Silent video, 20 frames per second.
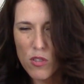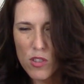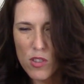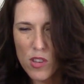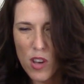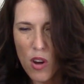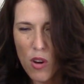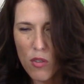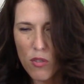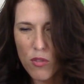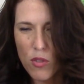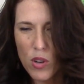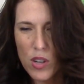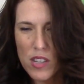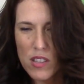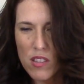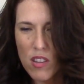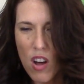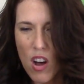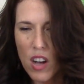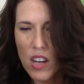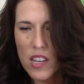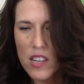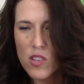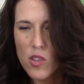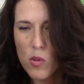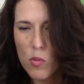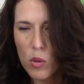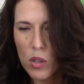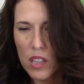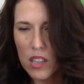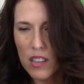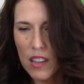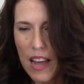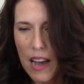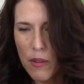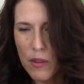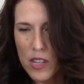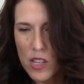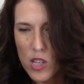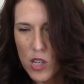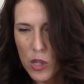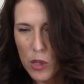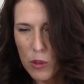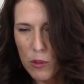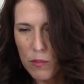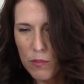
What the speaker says: so for as long as you will allow it to.